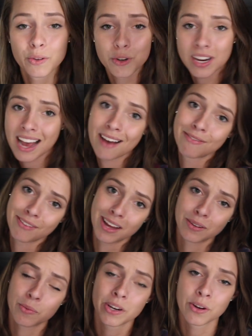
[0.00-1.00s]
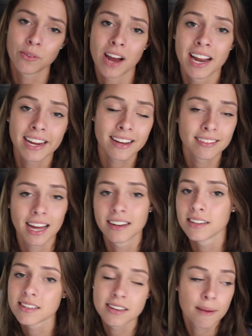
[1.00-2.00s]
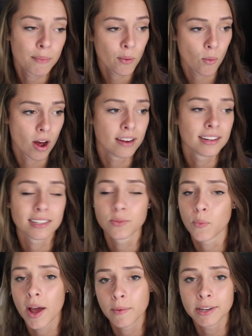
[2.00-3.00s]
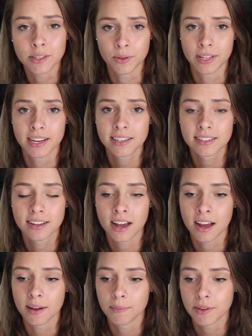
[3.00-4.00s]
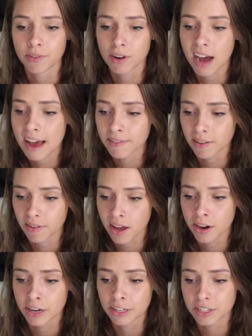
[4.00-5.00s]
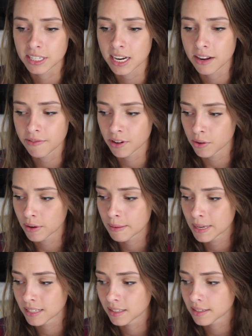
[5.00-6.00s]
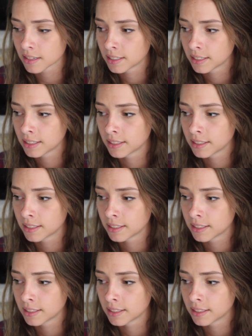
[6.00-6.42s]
You should have fun when you're riding. That is number one, that's why we do this. Um, if you're not having fun or you're just in it for the ribbons,